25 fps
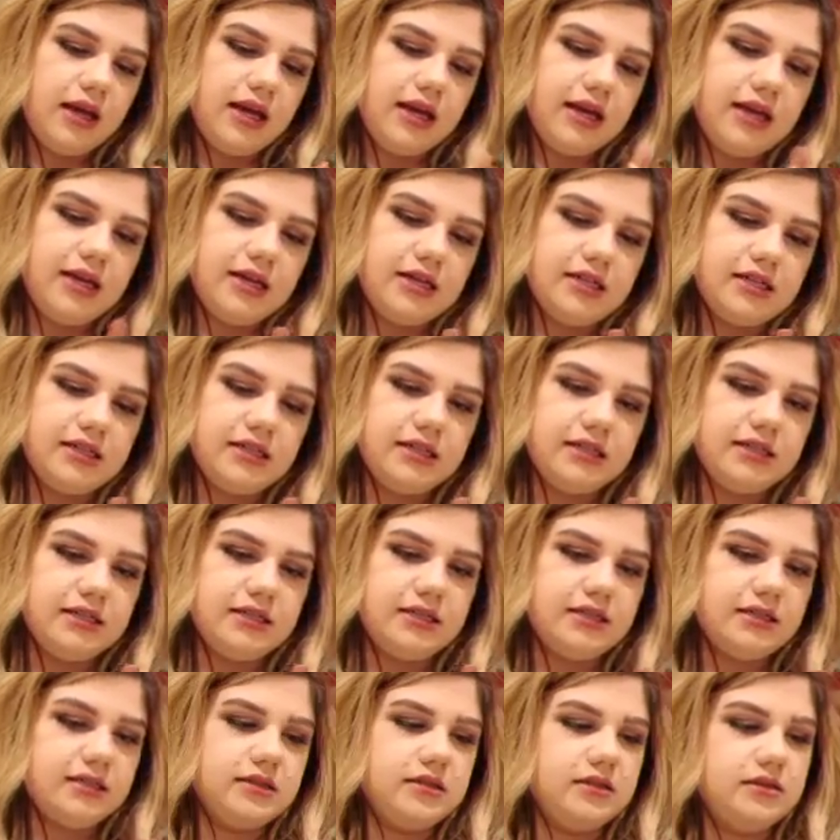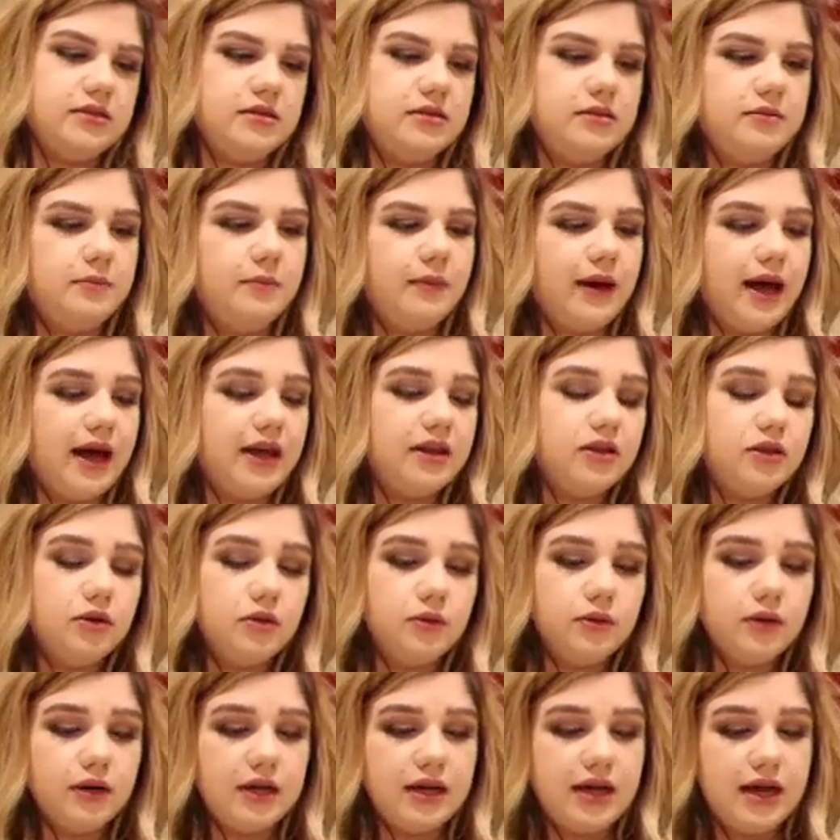It is by
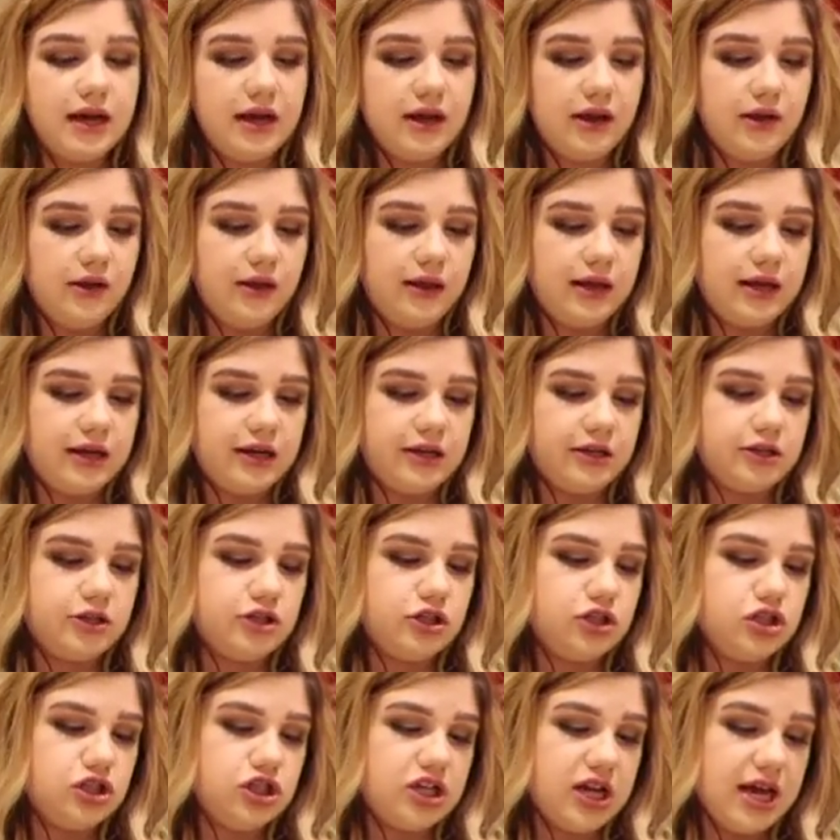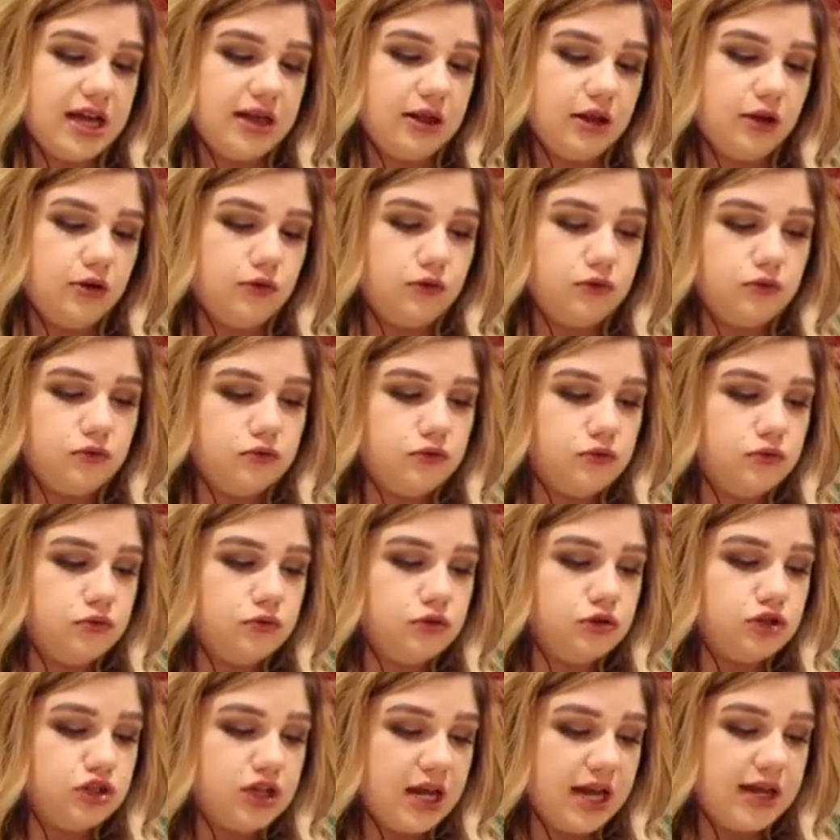L'Oreal and it's
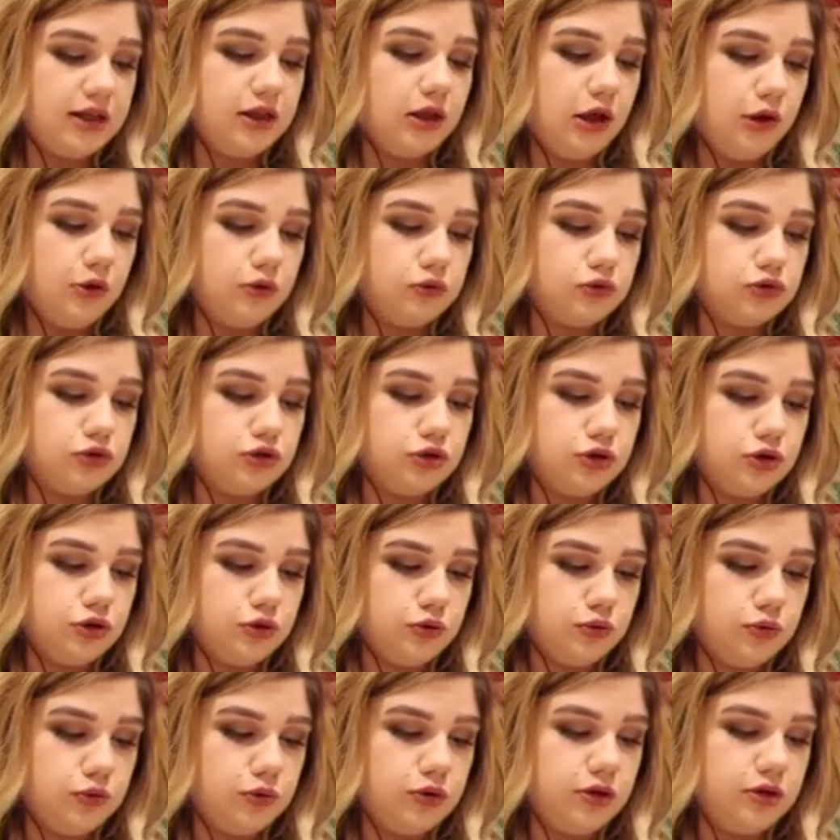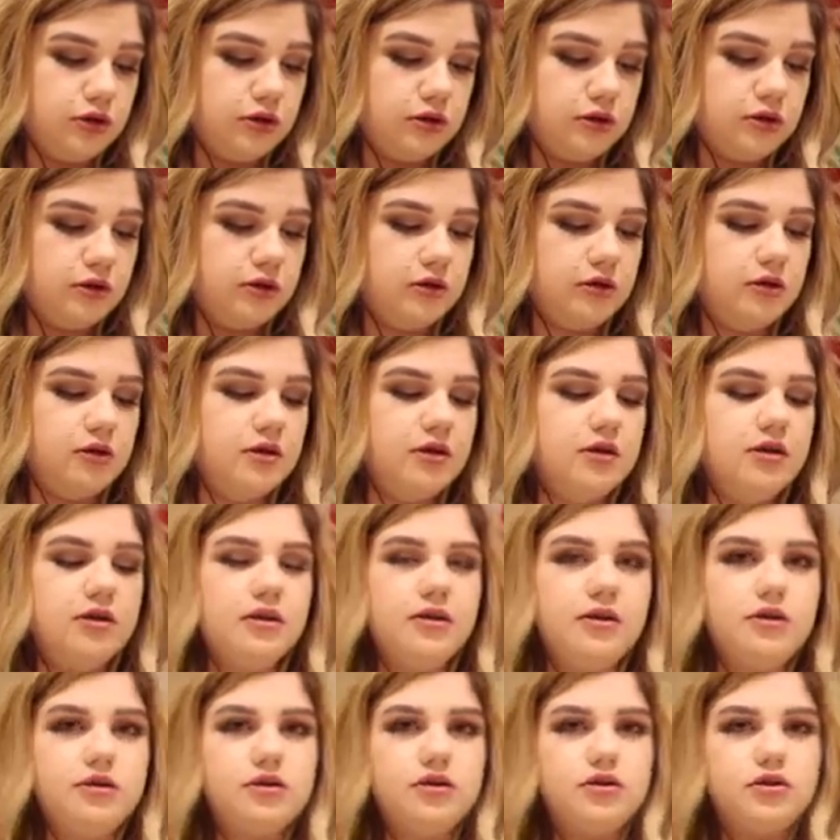J-Lo's Nude.
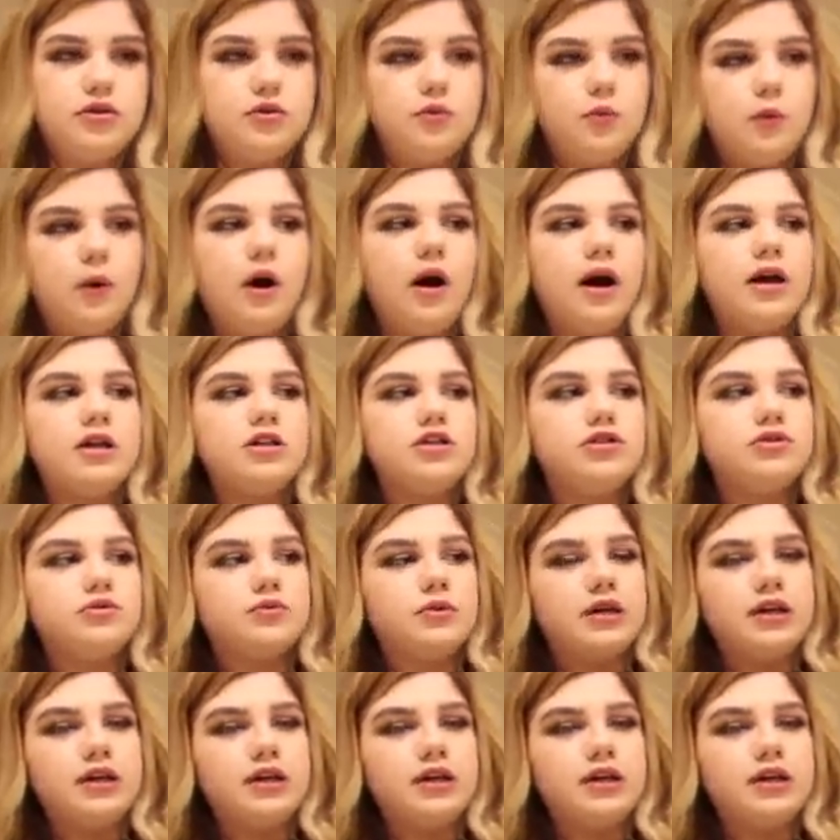There's a swatch